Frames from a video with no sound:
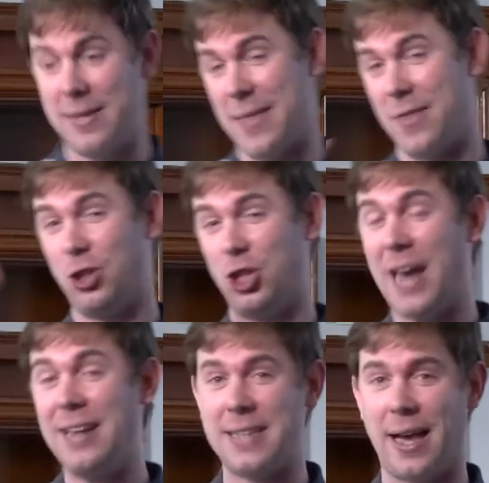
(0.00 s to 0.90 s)
and that the
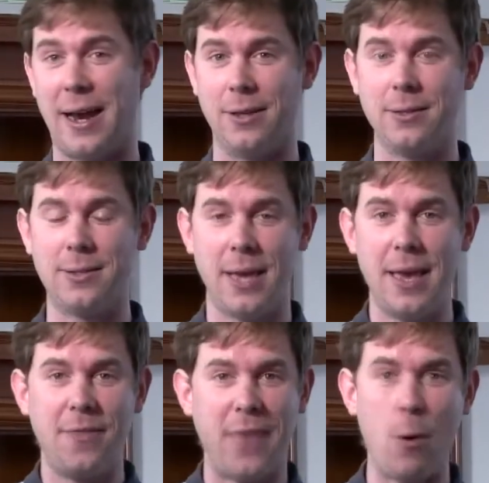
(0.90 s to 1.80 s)
Gentiles,
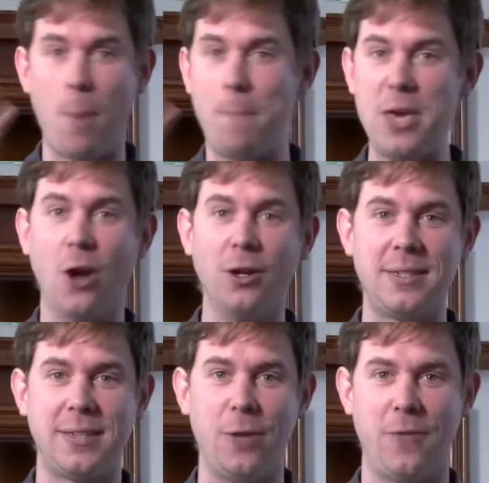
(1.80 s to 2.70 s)
they were
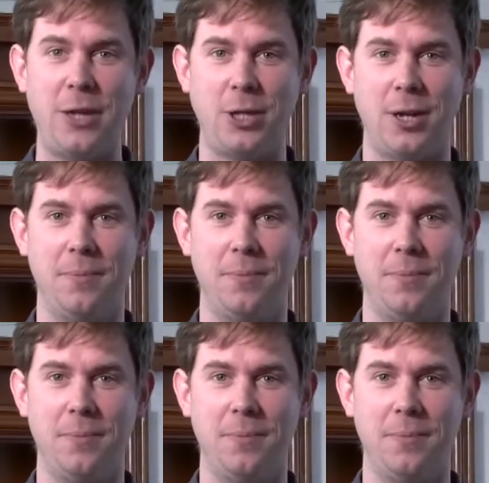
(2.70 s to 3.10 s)
beyond salvation.